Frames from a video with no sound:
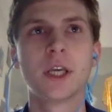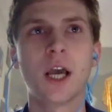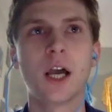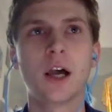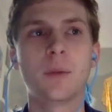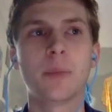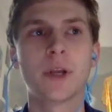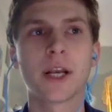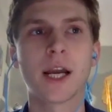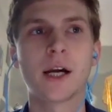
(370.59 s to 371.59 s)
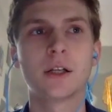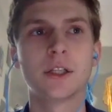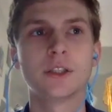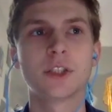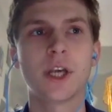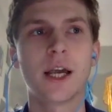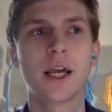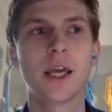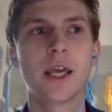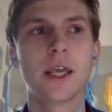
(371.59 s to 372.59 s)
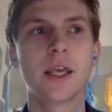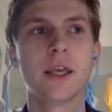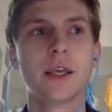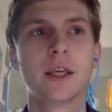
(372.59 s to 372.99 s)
But in college, I